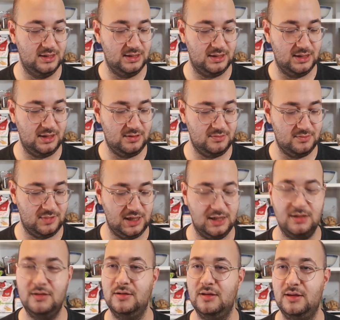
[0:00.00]
You know
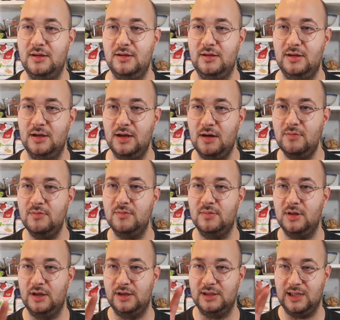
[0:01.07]
when, you know,
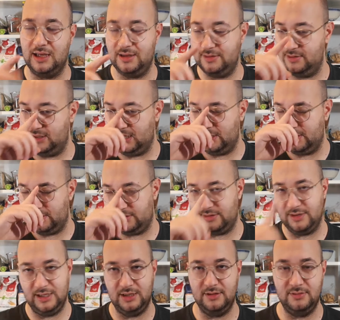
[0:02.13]
like that
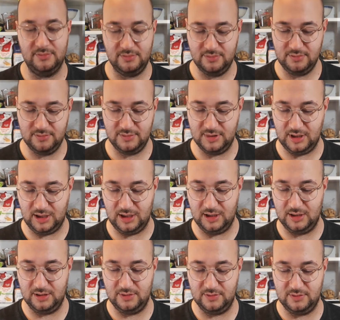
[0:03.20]
thing,
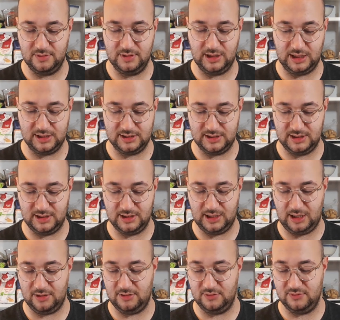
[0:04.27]

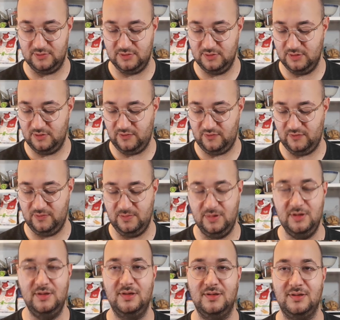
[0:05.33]
that old,
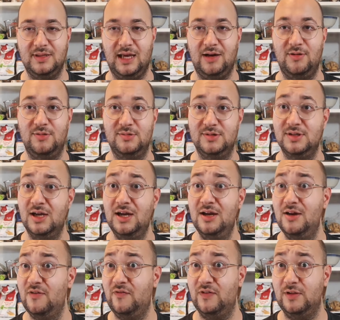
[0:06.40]
that old
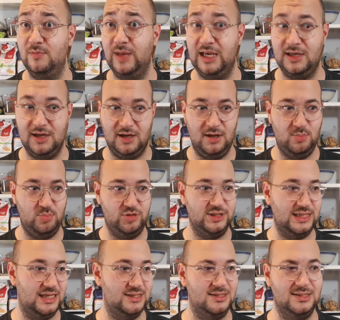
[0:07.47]
filmmaker and
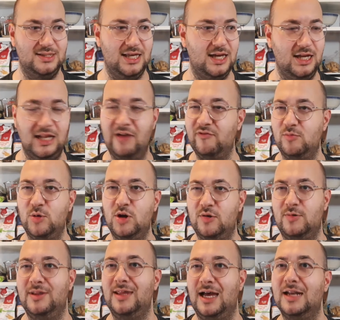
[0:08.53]
presenters thing, never
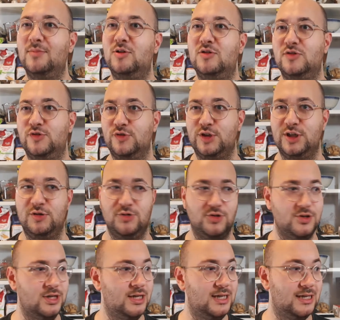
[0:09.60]
work with animals or
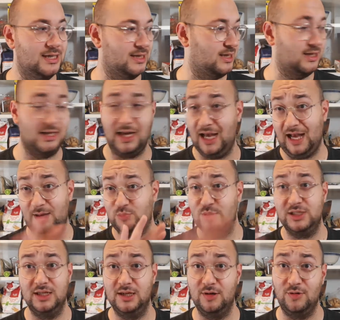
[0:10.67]
children? Like
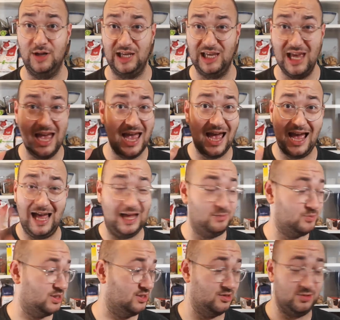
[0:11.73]
absolutely,
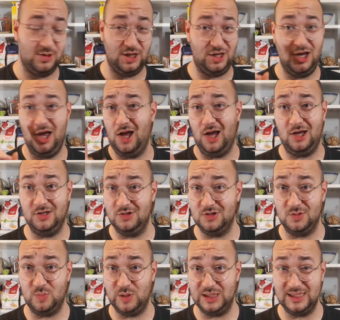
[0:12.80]
absolutely,
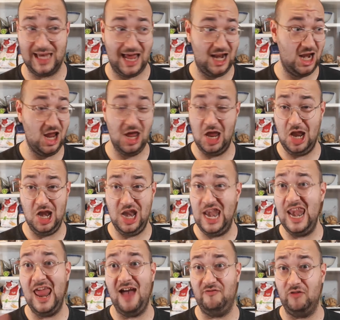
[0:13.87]
100%
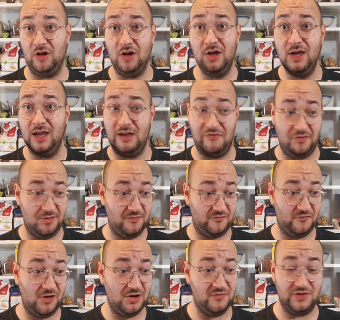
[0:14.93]
never. If you're in
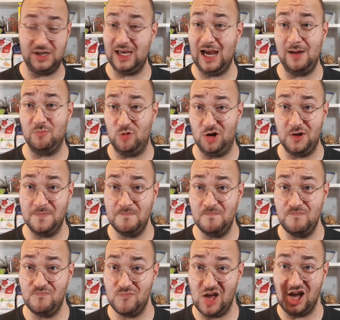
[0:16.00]
front of a camera
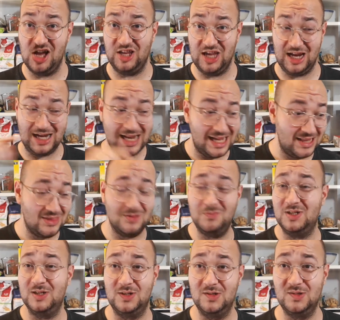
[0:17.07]
and you need them
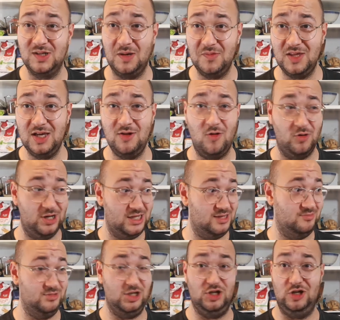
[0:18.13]
to do something or need
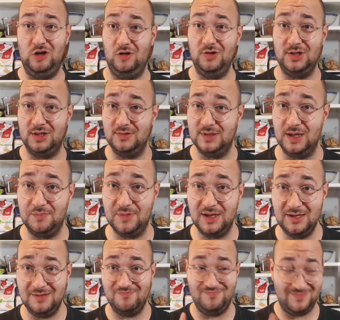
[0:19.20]
them to not do
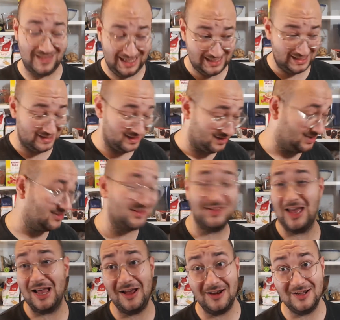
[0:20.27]
something, that's the thing that
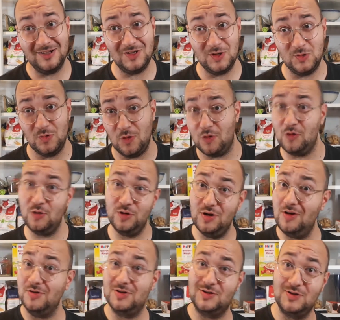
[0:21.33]
they're gonna do or
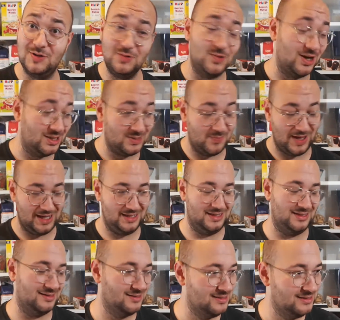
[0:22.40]
not do, dependent.